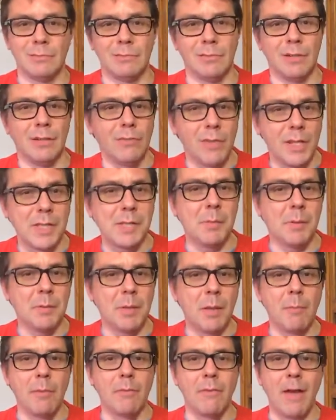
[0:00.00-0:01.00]
a reasonable
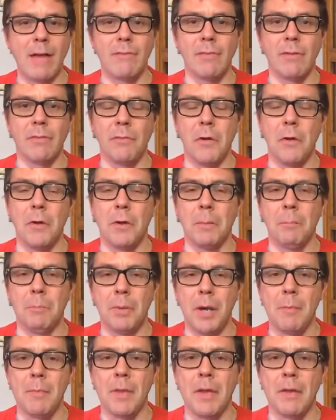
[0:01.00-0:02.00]
number of Avid folk and
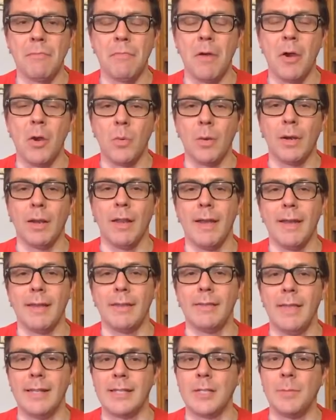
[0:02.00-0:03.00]
Premiere folk would
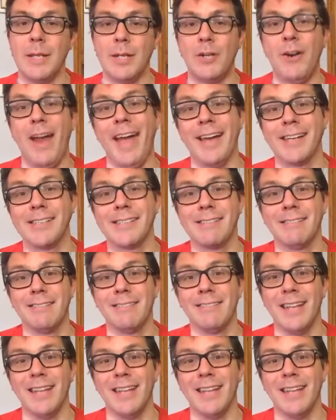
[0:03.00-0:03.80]
like there to be tracks.